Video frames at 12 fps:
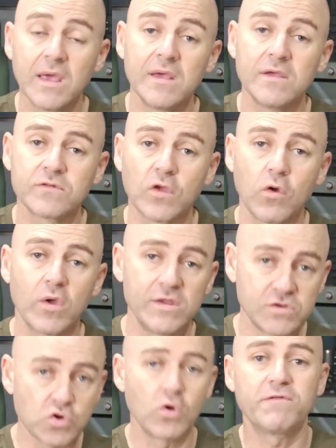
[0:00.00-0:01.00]
So
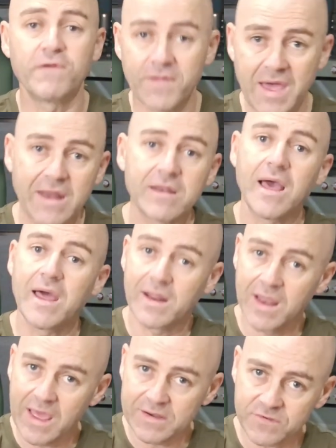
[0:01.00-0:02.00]
enjoy it for that at
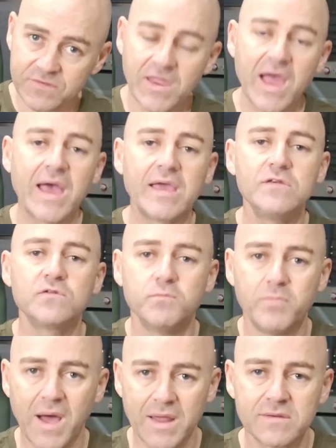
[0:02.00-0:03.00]
a later stage,
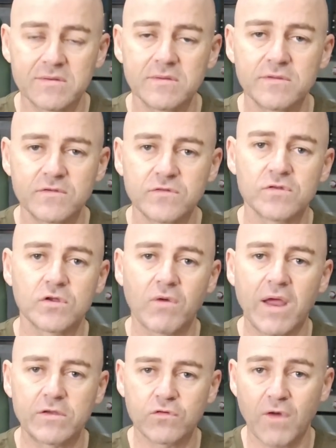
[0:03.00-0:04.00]
but this is a
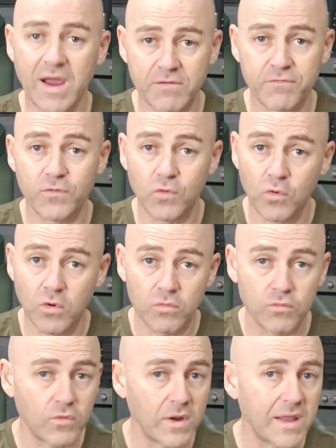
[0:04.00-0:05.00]
great track for
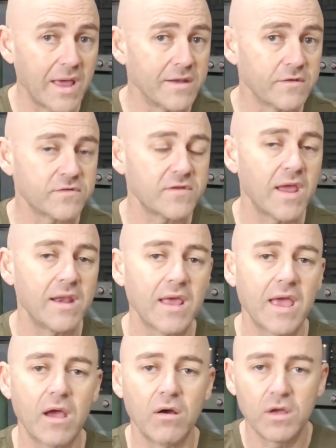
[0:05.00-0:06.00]
really understanding
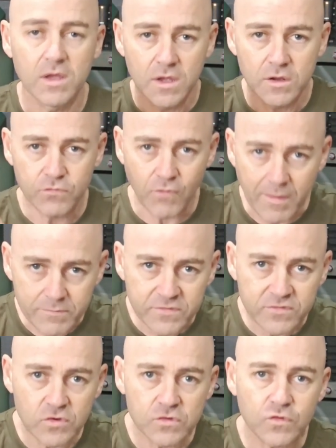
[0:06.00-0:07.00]
how
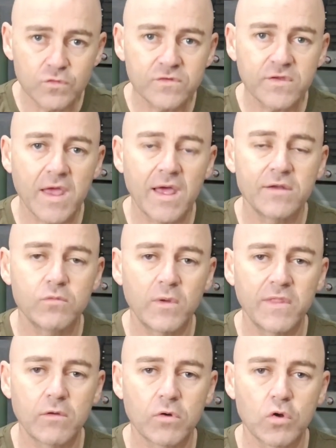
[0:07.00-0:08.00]
drums should sound
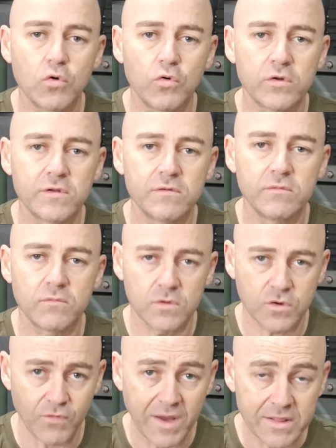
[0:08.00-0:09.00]
when they're recorded
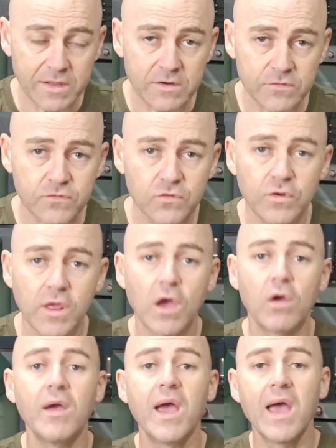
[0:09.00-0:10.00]
correctly in a
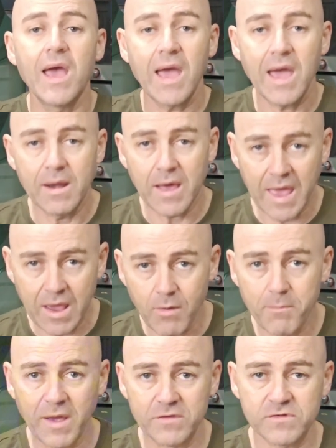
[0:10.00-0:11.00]
studio, and how
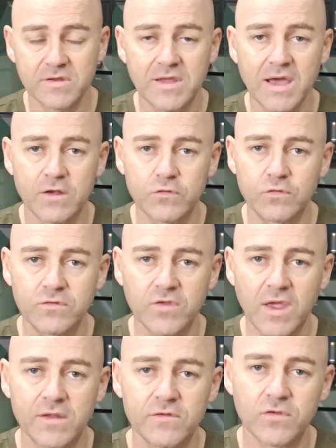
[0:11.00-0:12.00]
a bass guitar should sound.